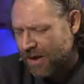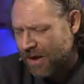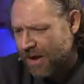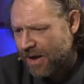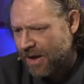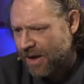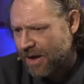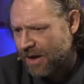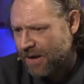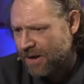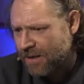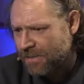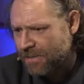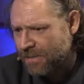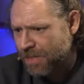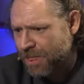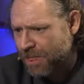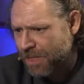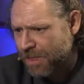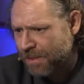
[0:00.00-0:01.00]

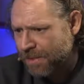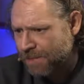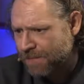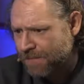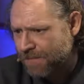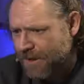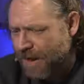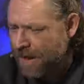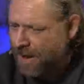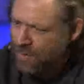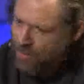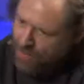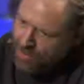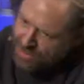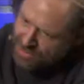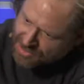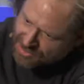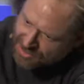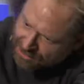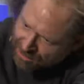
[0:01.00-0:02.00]
and I
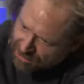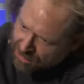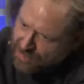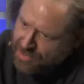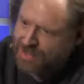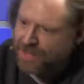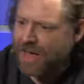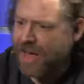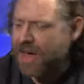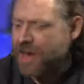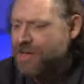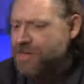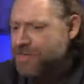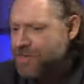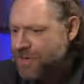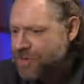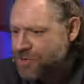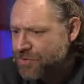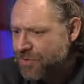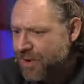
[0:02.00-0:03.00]
wanted to put that in
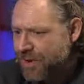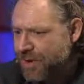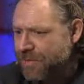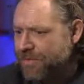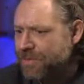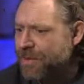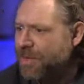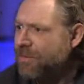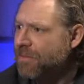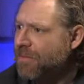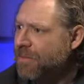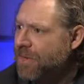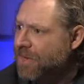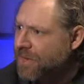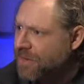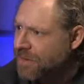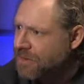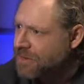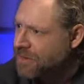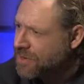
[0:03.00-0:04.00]
such a way that people
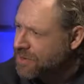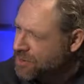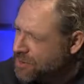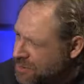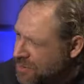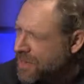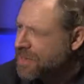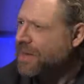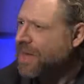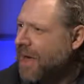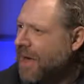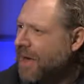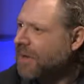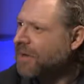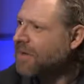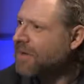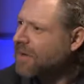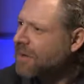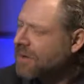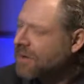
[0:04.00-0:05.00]
could see
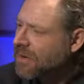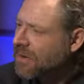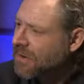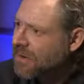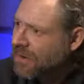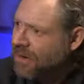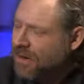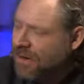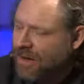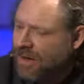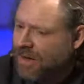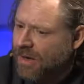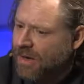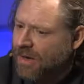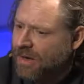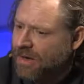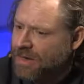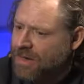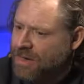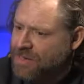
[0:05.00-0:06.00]
that,
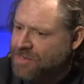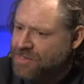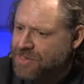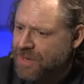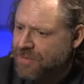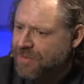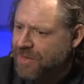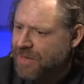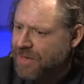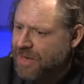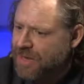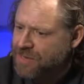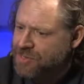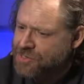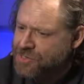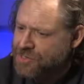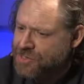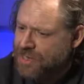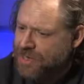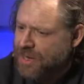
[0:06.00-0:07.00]
and something they could
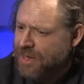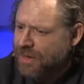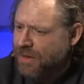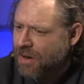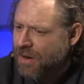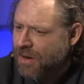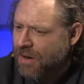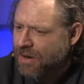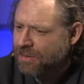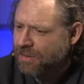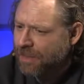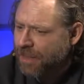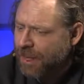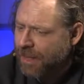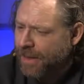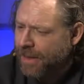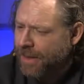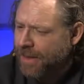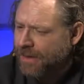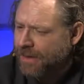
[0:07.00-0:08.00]
just click on,
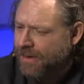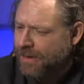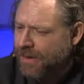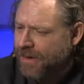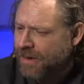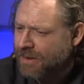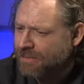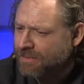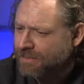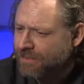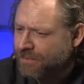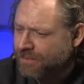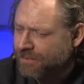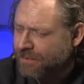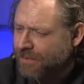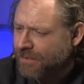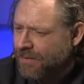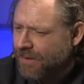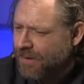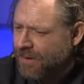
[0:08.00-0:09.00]
and
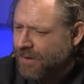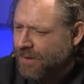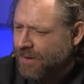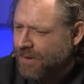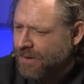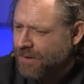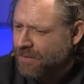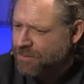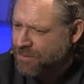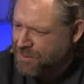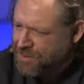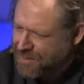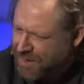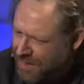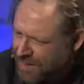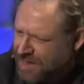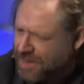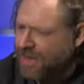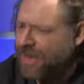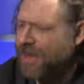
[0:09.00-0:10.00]

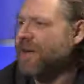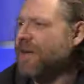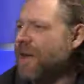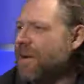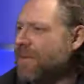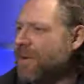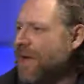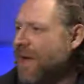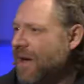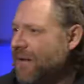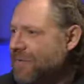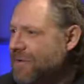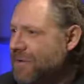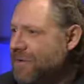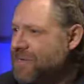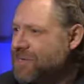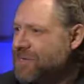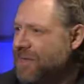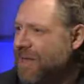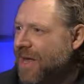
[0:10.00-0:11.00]
particularly coming after
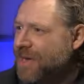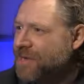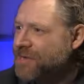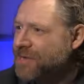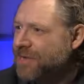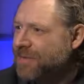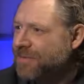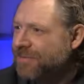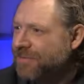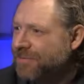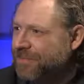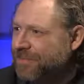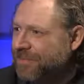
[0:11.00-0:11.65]
this election.